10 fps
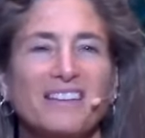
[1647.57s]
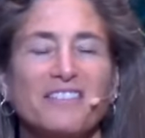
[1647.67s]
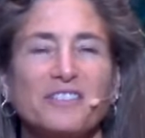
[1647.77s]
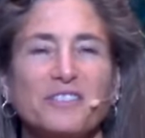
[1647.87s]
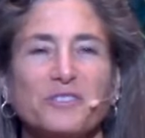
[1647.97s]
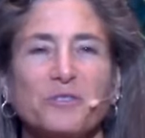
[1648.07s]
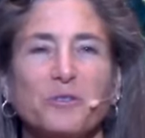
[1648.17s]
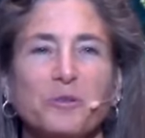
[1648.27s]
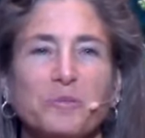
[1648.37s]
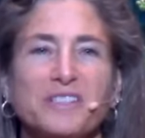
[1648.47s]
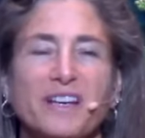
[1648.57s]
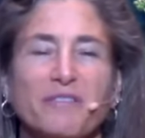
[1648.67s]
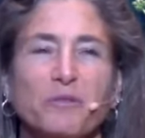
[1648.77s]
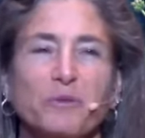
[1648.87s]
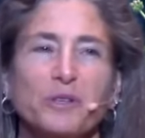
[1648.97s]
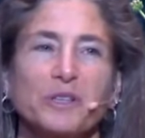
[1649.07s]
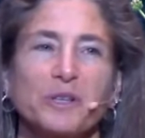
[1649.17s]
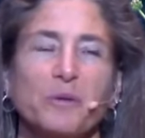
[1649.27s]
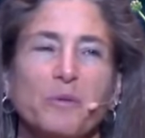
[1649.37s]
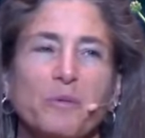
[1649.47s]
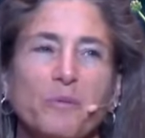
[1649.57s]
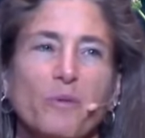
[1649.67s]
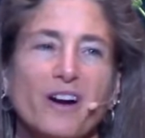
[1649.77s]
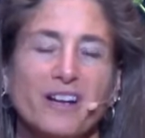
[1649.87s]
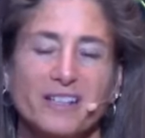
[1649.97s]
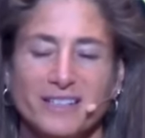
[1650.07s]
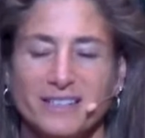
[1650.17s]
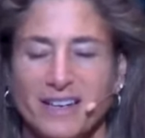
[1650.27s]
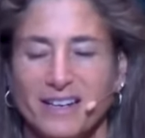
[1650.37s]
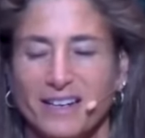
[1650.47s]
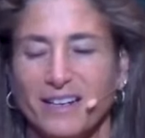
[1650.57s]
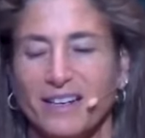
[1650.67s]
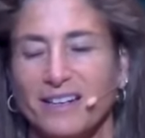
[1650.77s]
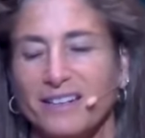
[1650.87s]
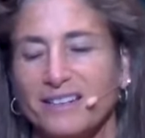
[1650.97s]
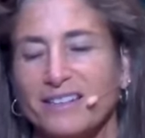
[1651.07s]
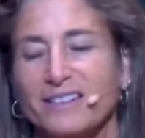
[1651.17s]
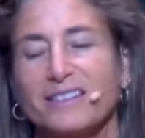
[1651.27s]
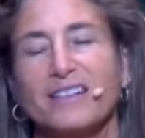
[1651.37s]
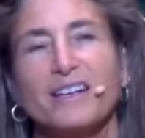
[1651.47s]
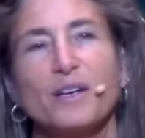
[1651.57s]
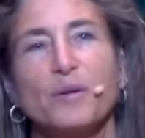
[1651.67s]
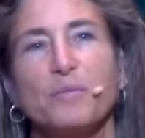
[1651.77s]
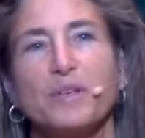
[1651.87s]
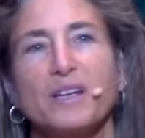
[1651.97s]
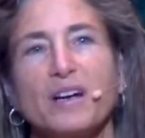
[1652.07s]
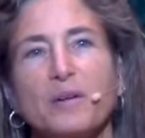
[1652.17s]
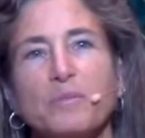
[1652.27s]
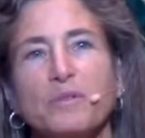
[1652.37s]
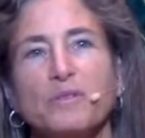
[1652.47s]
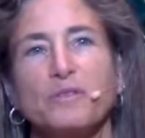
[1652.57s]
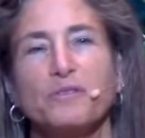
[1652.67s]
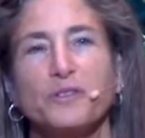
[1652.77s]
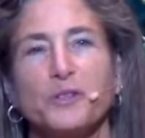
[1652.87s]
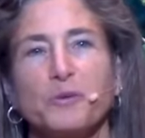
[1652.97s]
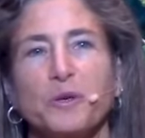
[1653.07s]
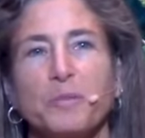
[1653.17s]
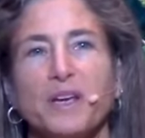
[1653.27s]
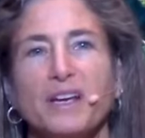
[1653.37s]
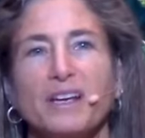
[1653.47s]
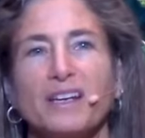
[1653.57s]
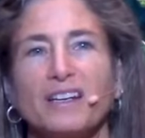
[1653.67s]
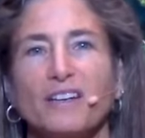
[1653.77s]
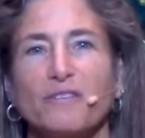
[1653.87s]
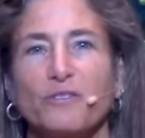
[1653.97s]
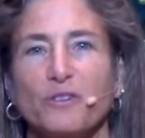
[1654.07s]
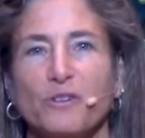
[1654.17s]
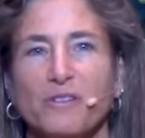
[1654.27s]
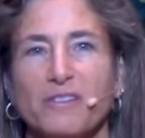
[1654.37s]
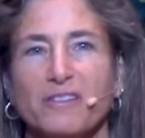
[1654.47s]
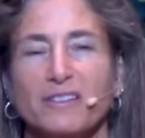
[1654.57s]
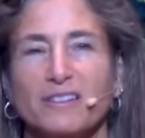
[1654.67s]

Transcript: The Serbs have a really wise saying, and it says, "Be humble, for you are made of earth.